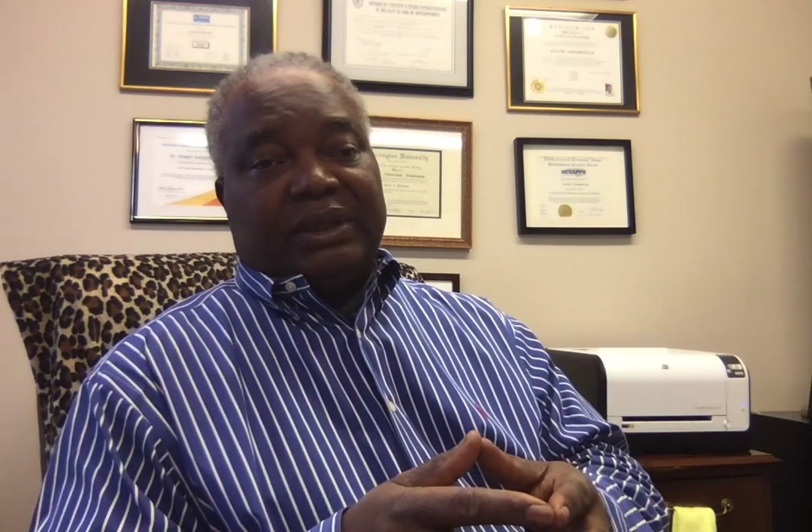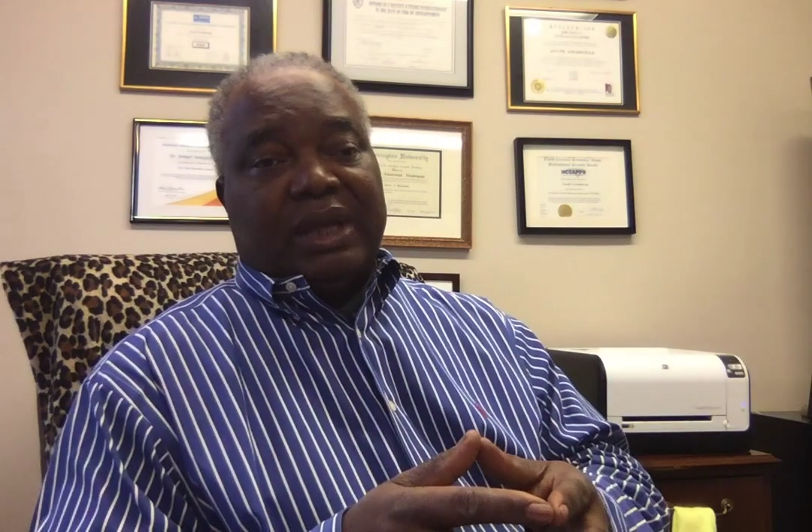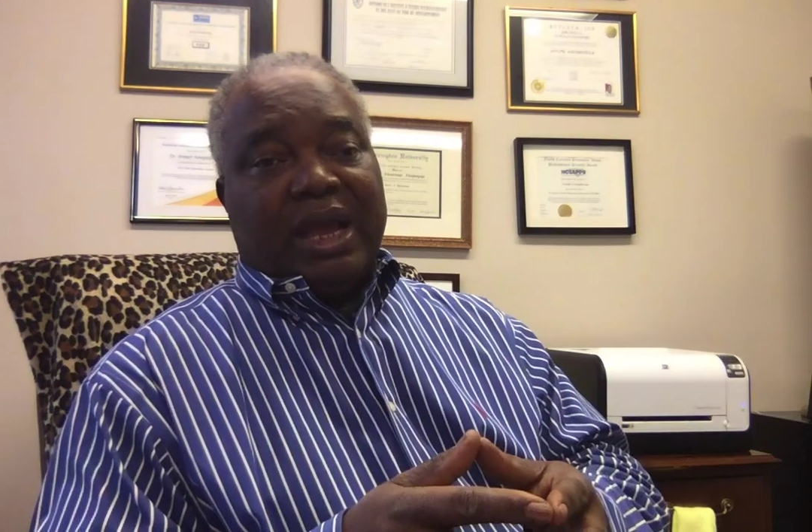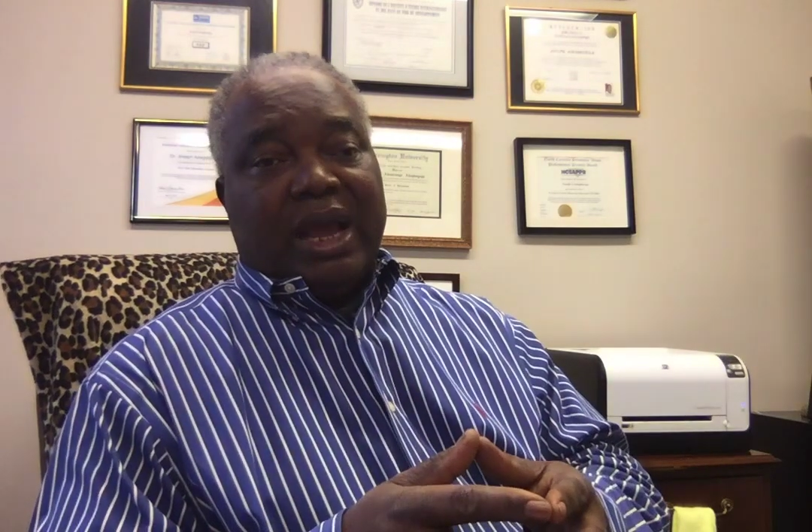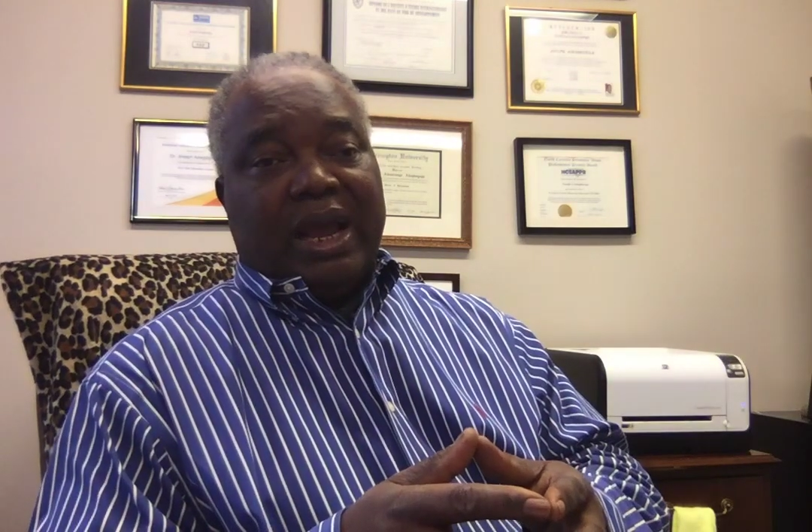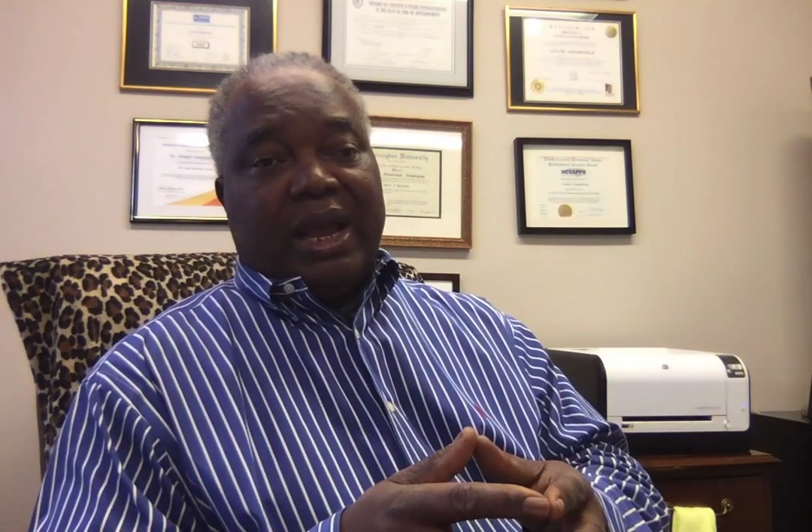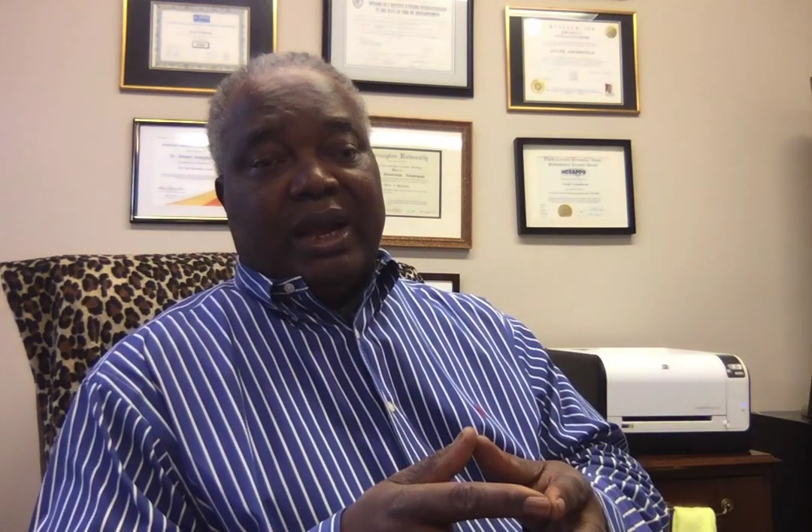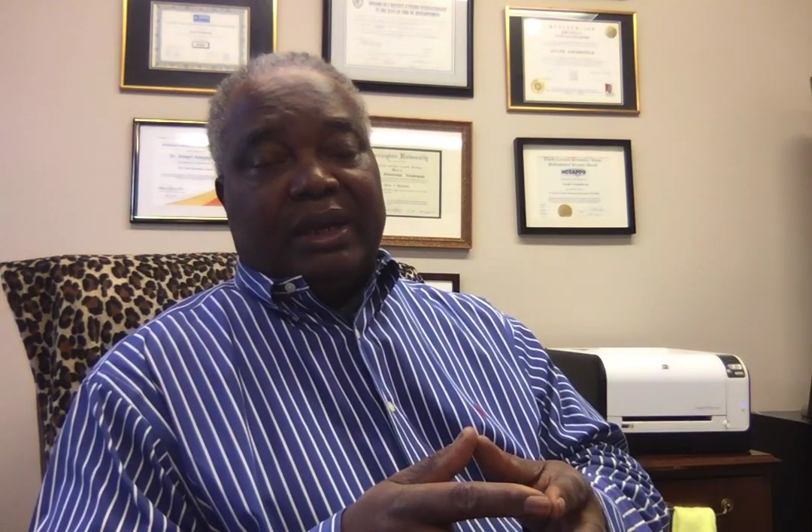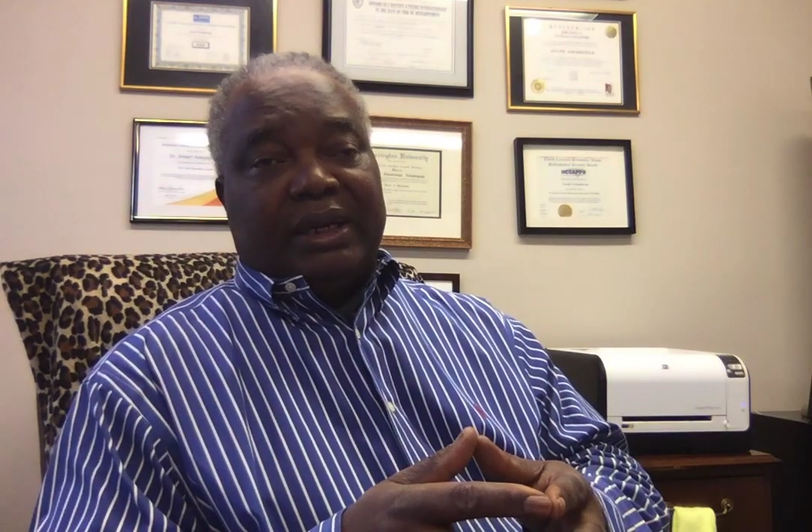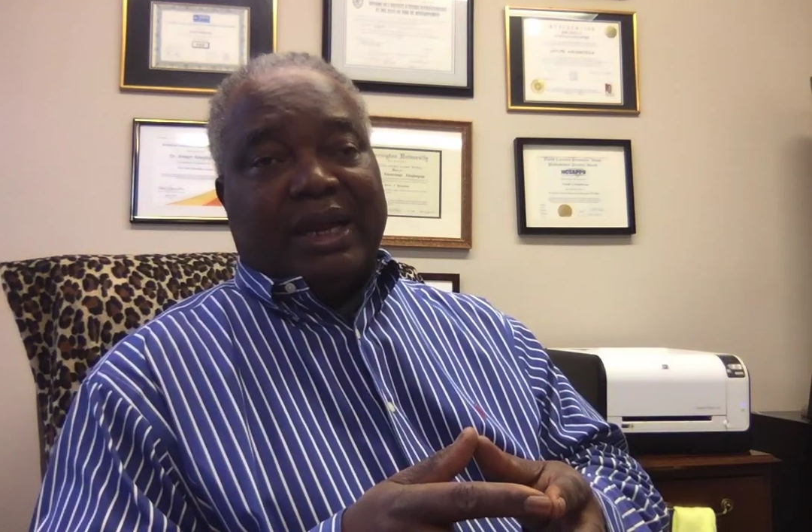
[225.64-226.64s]

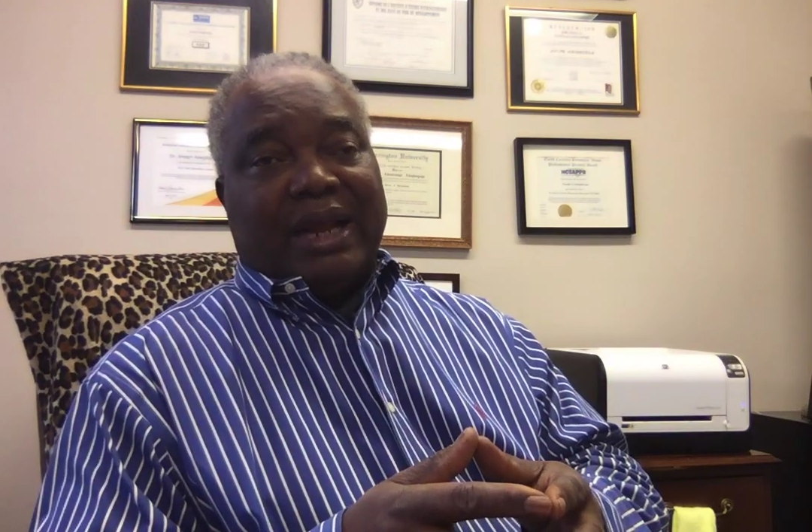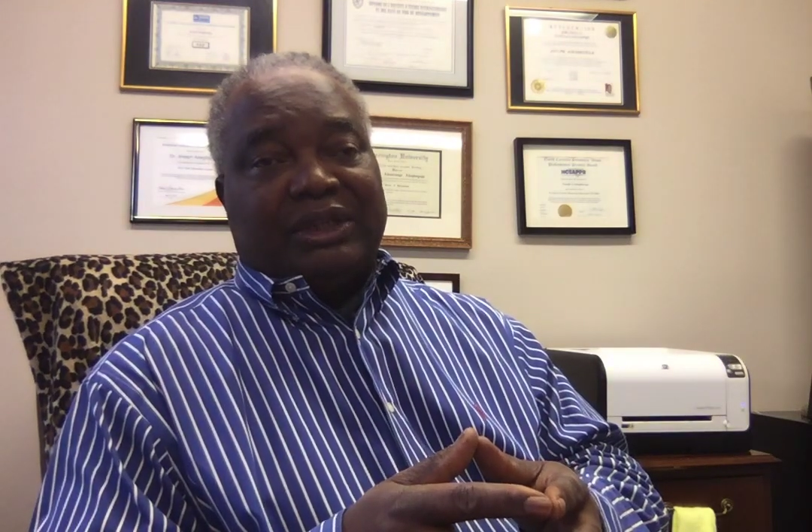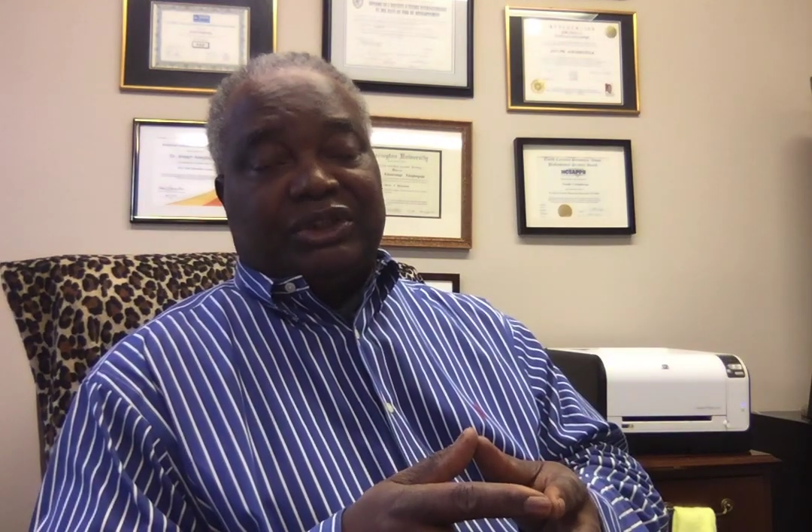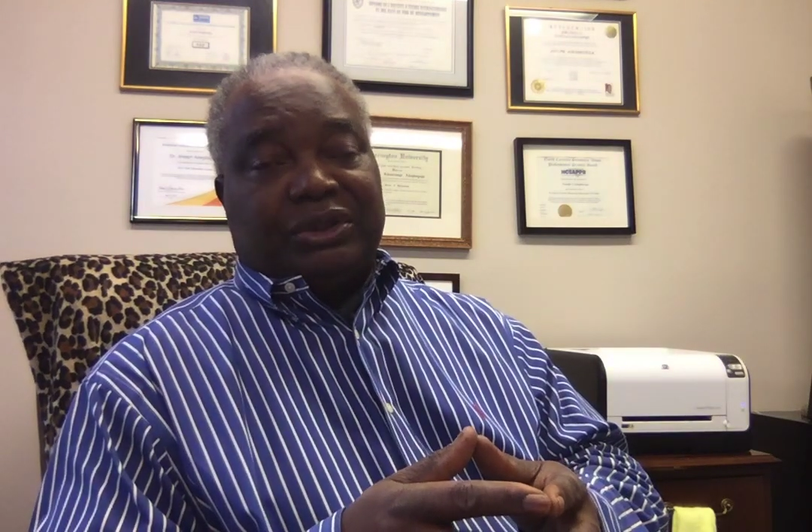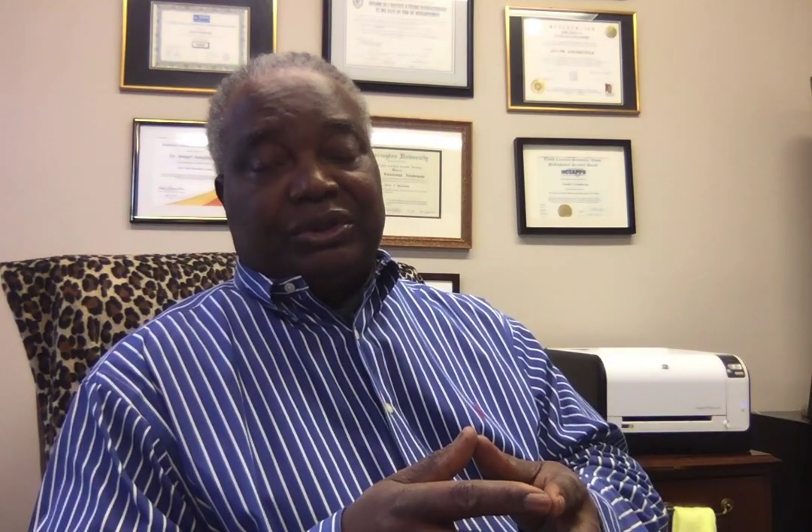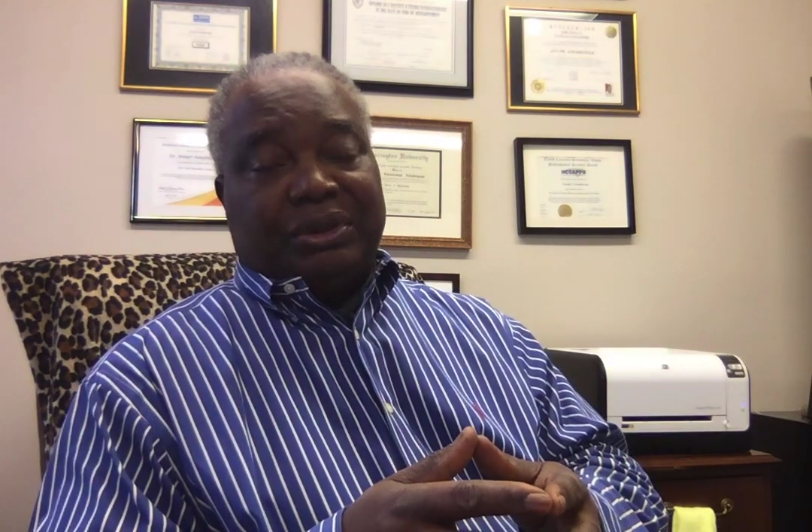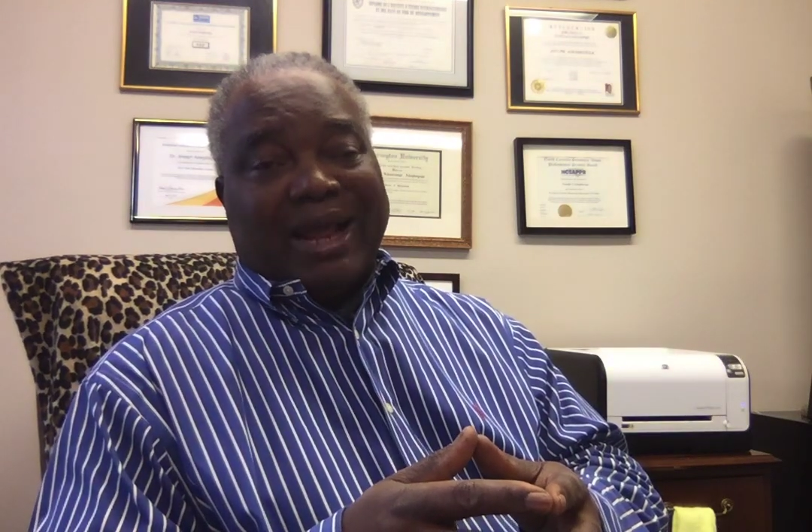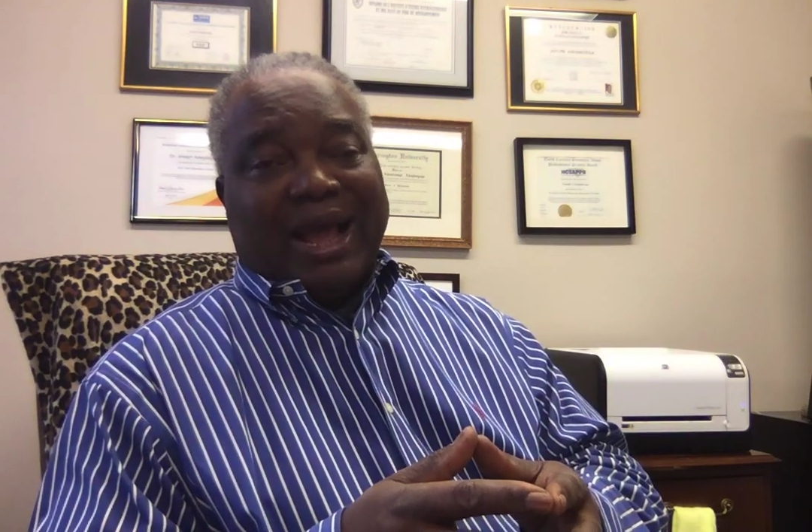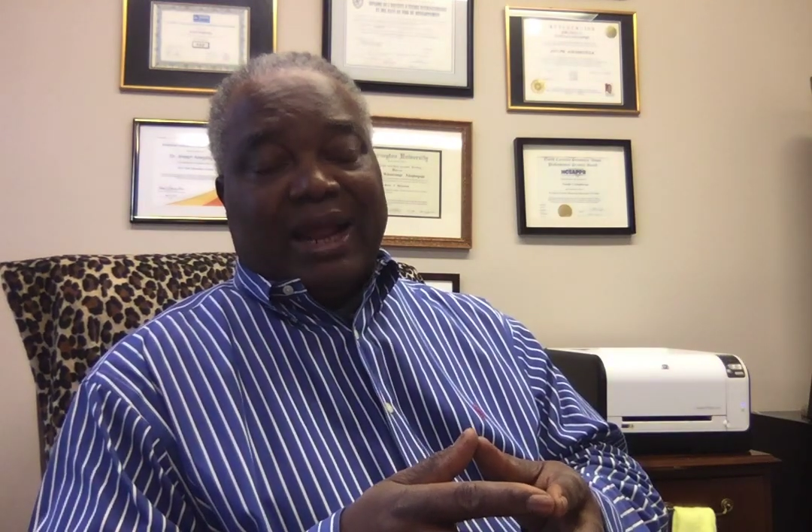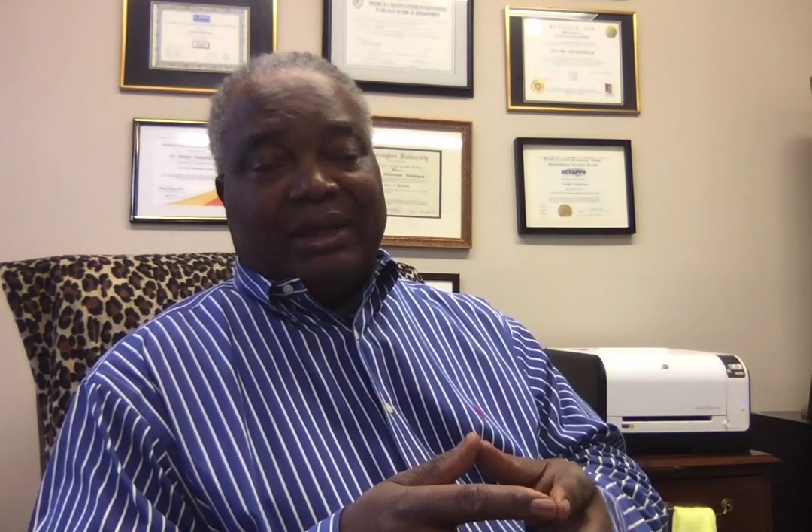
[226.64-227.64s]
And in addition to
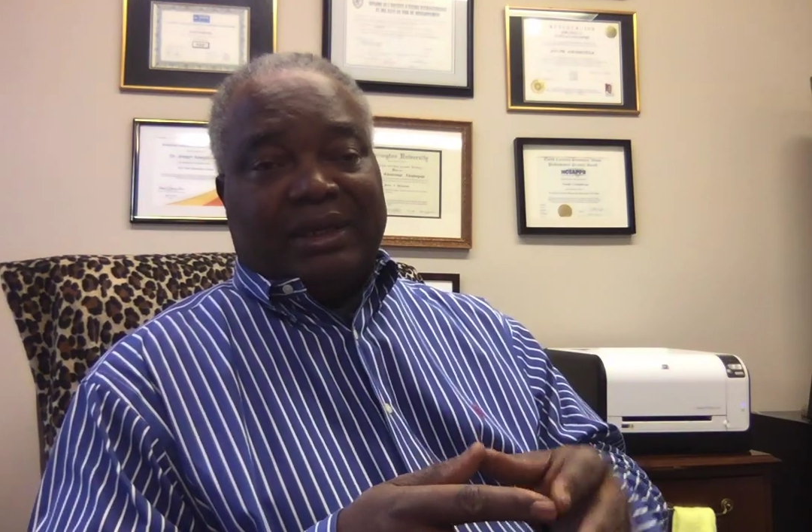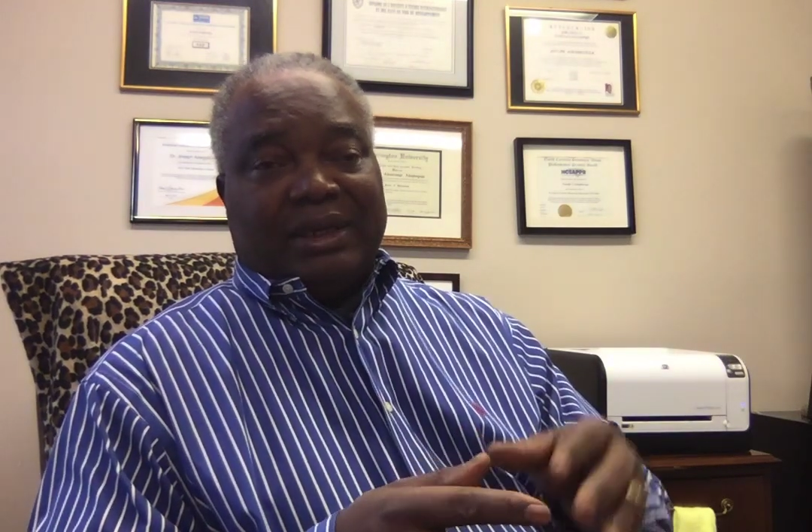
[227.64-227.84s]
that,